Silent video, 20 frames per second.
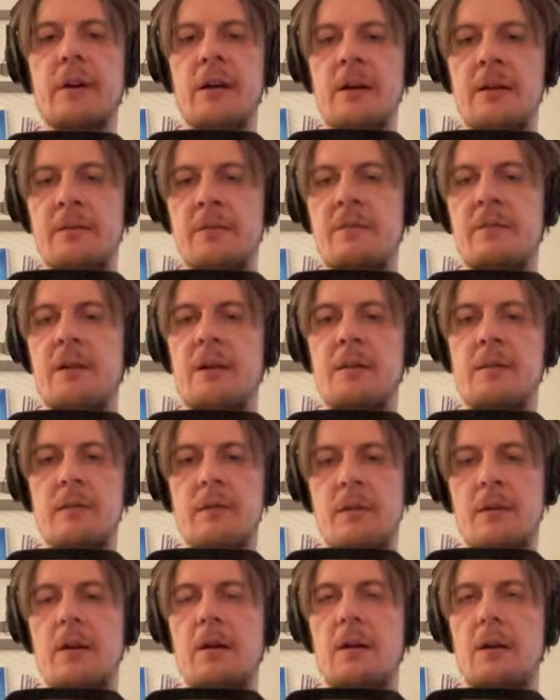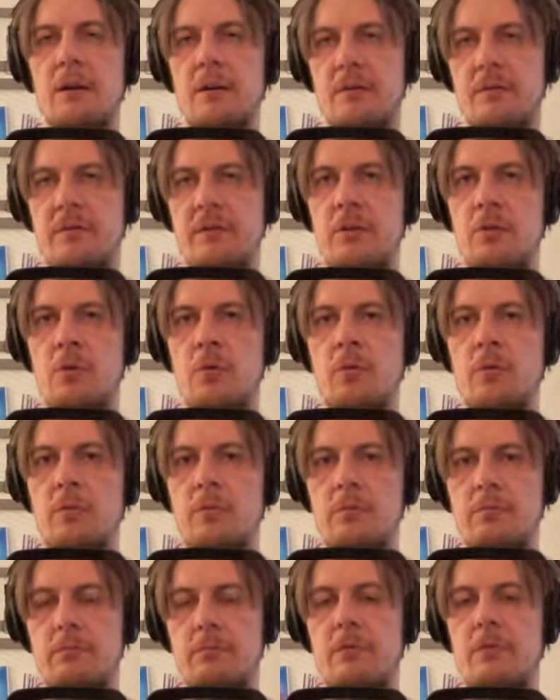and then
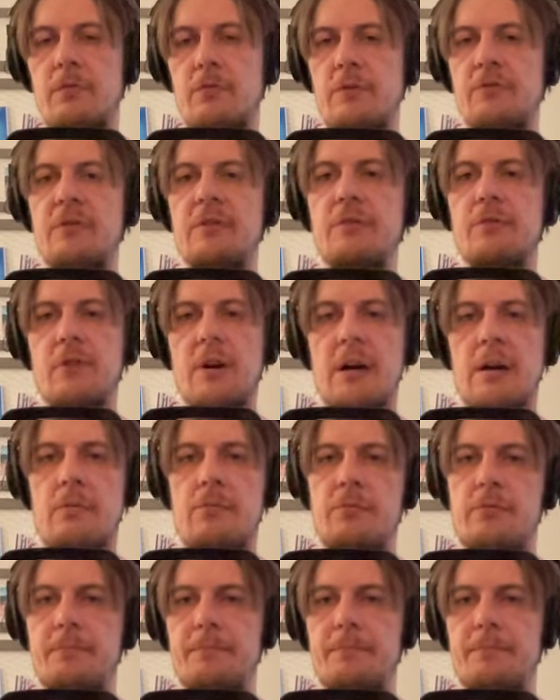0.55.